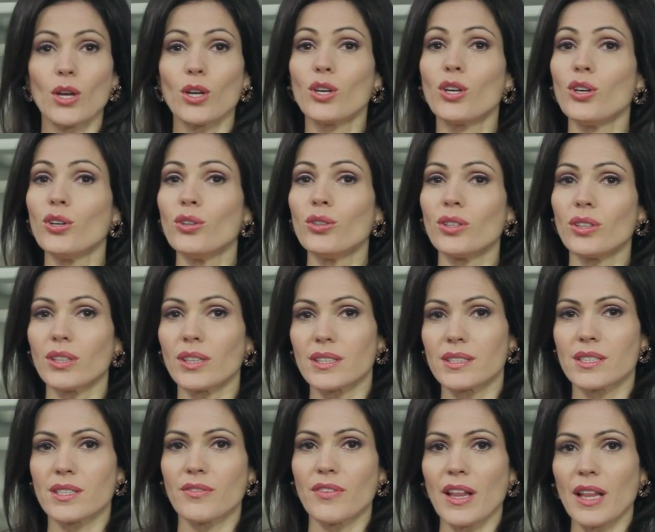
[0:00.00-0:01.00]
Google
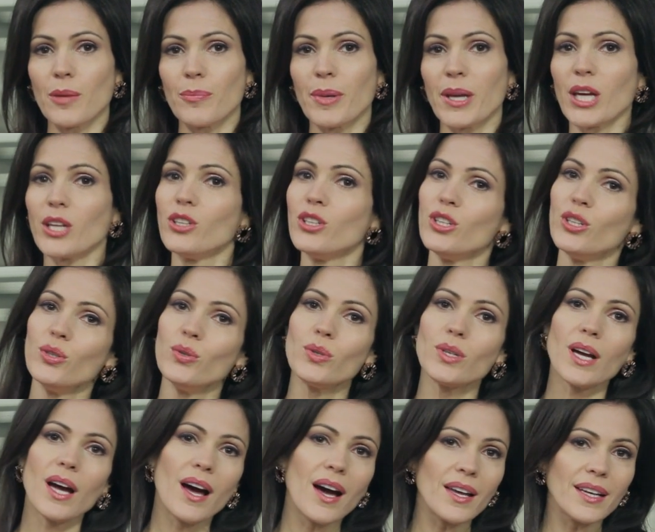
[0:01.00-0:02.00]
is developing a new
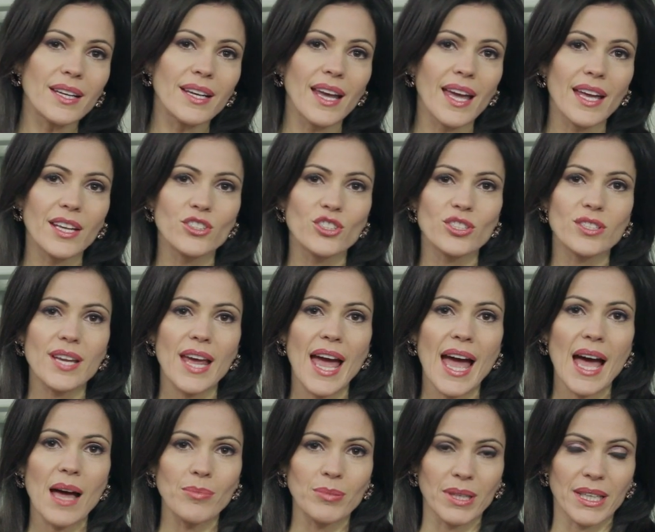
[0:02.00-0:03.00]
cutting edge
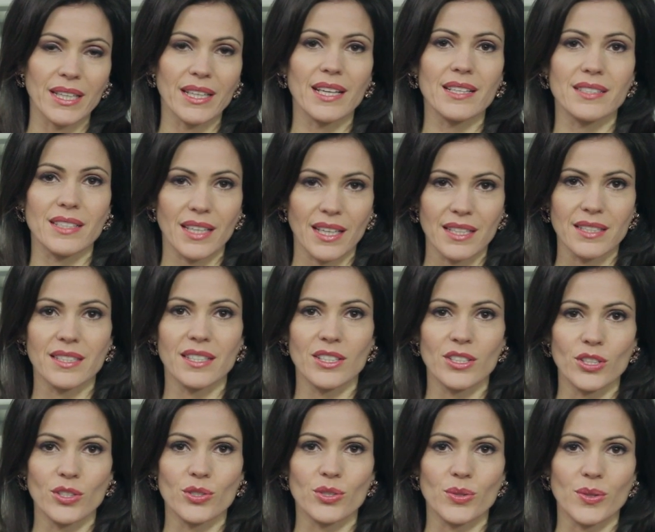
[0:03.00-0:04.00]
tablet as it
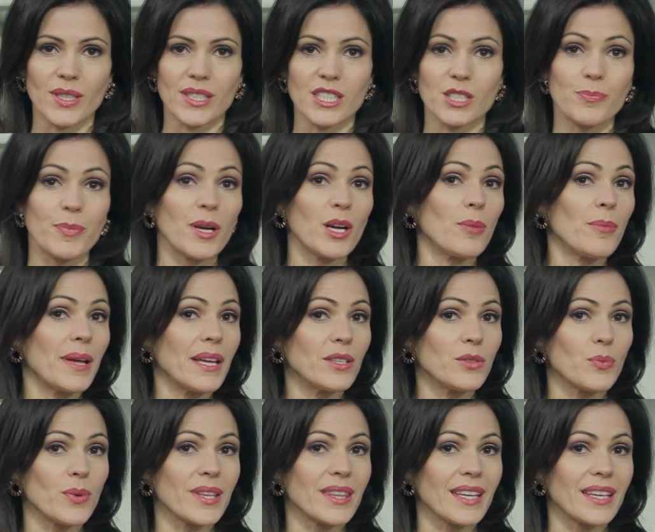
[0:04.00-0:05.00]
continues to
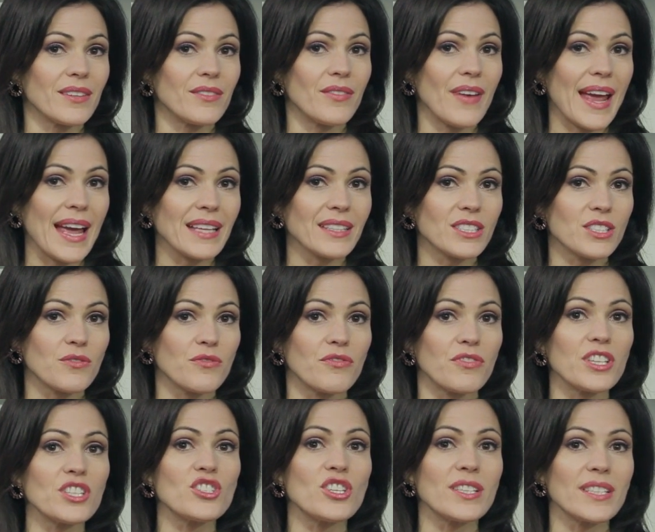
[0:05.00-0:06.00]
experiment with advanced
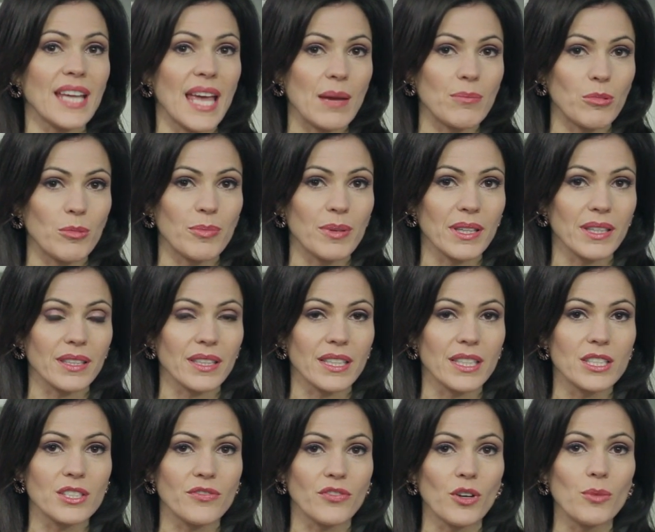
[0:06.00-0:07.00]
vision
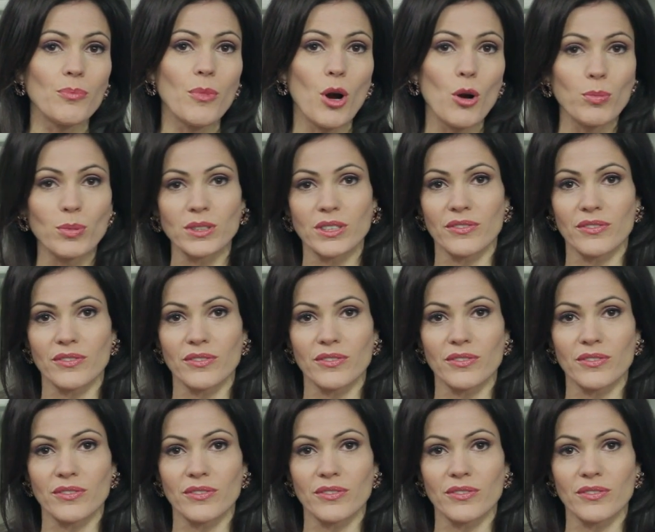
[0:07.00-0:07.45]
capabilities for mobile